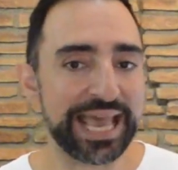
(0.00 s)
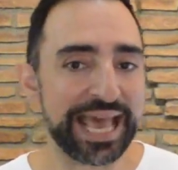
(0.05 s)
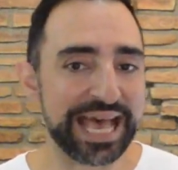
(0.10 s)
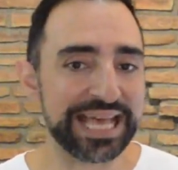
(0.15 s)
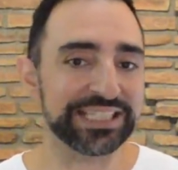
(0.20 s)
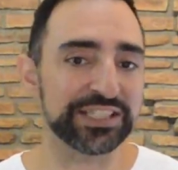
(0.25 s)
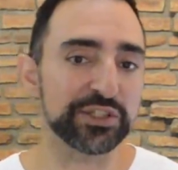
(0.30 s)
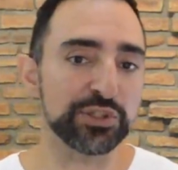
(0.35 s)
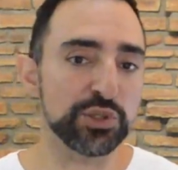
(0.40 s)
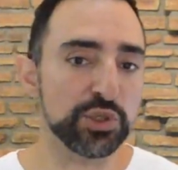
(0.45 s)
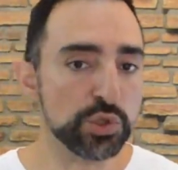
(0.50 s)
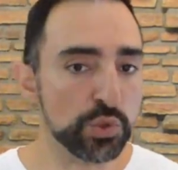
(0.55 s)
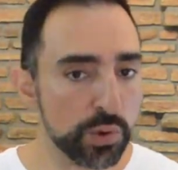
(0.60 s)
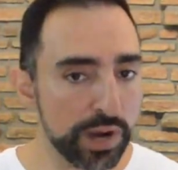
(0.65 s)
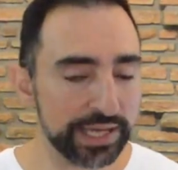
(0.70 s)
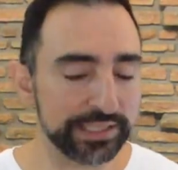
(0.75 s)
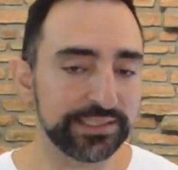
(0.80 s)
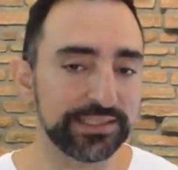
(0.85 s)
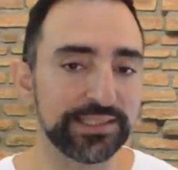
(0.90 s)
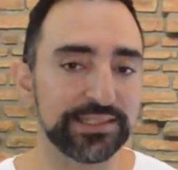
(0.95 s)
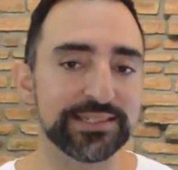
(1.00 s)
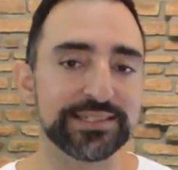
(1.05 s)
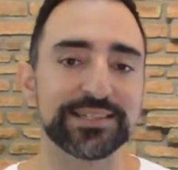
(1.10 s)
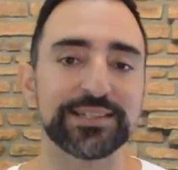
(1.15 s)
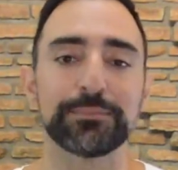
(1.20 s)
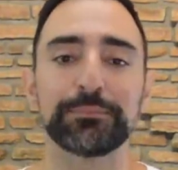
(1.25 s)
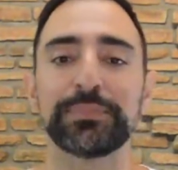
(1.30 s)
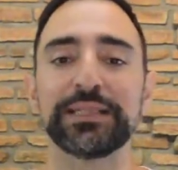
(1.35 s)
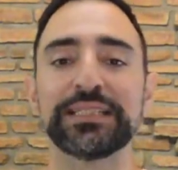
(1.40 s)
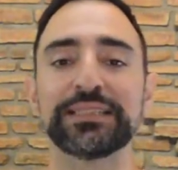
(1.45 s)
add new ideas
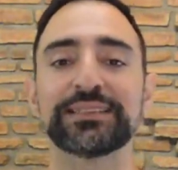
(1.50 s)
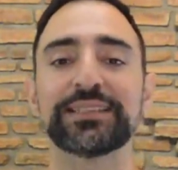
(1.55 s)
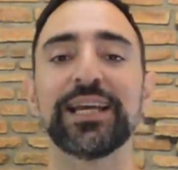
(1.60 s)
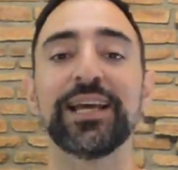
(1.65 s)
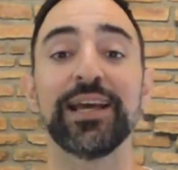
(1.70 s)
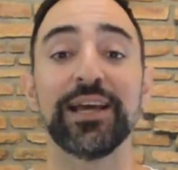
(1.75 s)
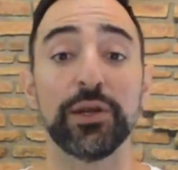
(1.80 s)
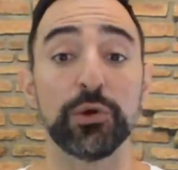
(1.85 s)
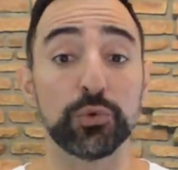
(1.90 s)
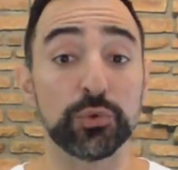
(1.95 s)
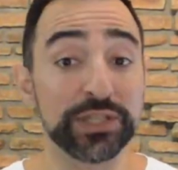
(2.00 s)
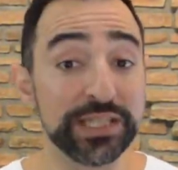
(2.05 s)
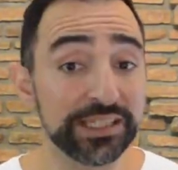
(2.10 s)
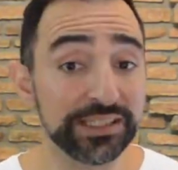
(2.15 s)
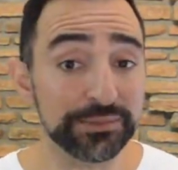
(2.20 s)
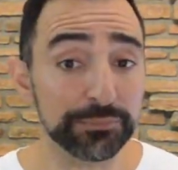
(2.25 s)
and build a real